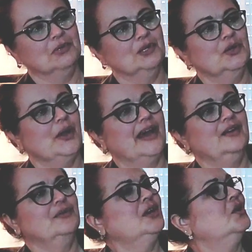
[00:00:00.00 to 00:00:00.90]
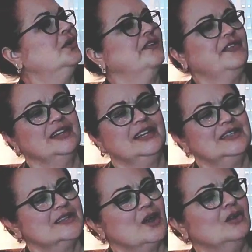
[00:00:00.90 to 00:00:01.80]
blue. I don't know if it
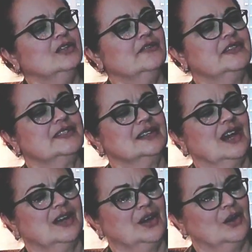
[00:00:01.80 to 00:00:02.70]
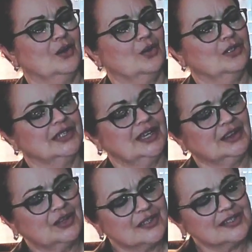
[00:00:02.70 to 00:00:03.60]
is old, if it's not old.
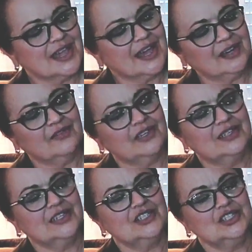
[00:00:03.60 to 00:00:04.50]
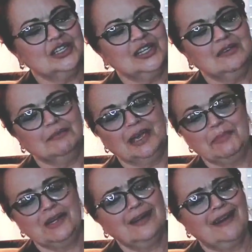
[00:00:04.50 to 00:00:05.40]
It looks kind of vintagey.
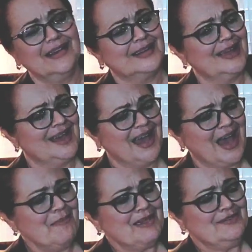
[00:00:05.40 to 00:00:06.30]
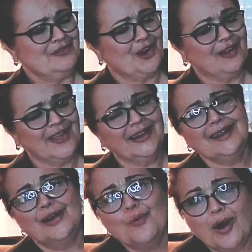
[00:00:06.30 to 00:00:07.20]
Maybe not. I mean, for all I
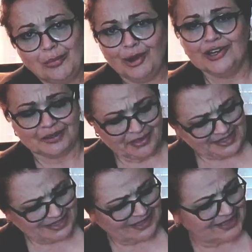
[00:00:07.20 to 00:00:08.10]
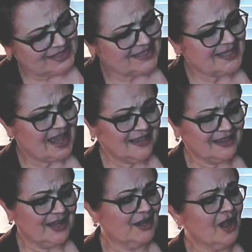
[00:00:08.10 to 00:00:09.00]
know, Walmart could be selling this exact
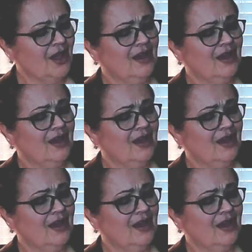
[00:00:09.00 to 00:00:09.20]
thing,